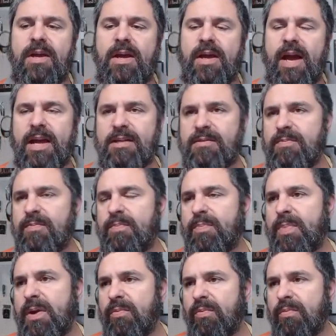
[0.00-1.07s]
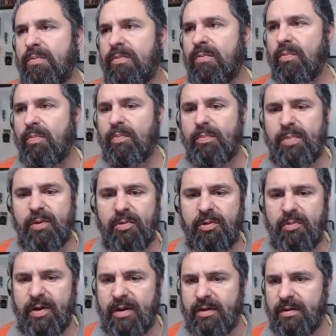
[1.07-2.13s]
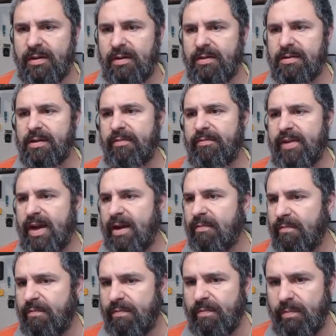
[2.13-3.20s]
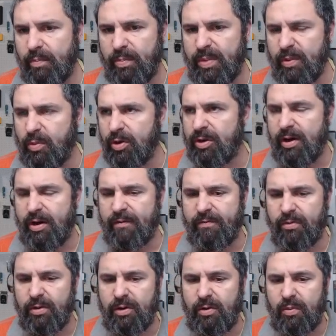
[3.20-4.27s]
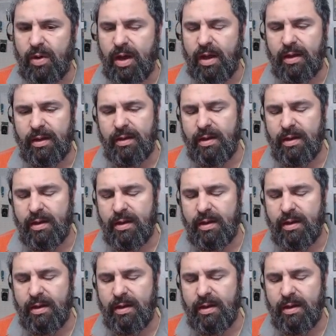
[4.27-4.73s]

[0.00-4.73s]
has been rewritten. They've kind of been working on it for a little while.